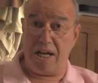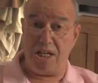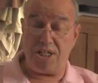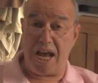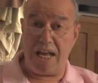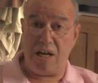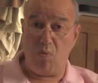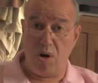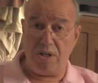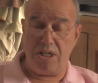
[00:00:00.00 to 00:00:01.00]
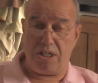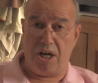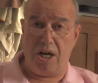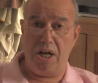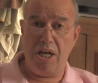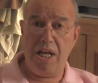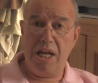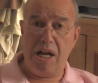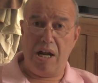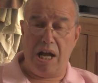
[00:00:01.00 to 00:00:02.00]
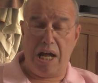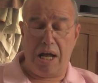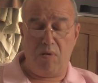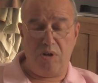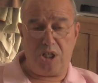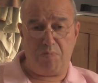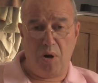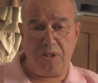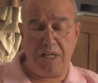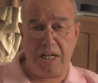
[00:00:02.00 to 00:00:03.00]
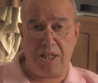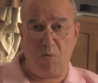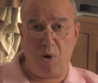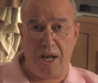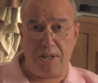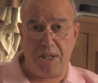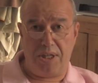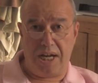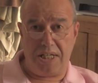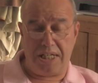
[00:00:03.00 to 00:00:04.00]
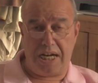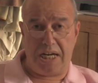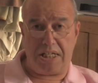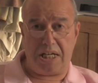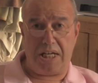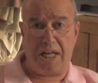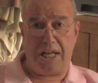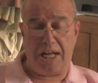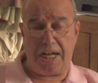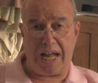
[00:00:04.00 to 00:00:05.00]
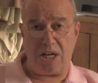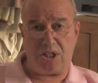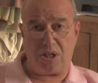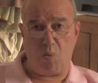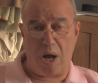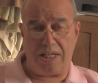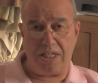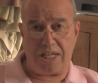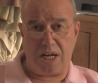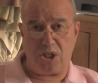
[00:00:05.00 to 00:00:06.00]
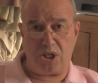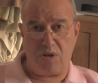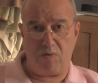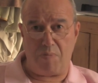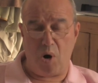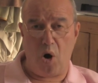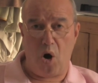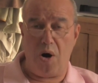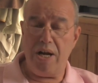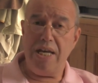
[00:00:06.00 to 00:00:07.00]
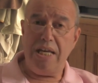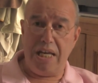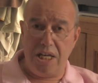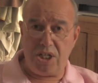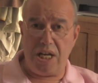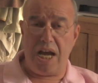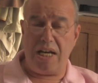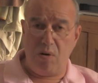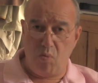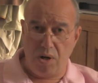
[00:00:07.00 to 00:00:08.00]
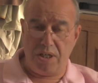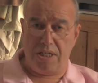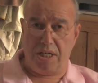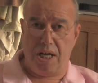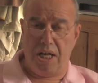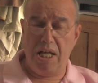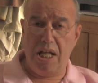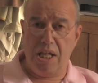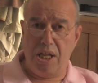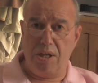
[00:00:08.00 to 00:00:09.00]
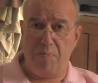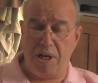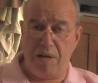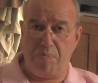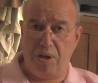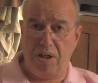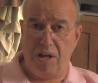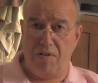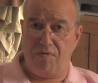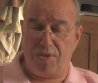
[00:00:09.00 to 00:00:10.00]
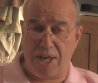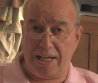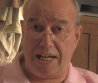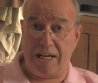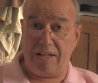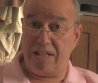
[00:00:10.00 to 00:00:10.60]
And is it any wonder, responding in the way that they did against a well-intentioned report, is it any wonder that the people of Thanet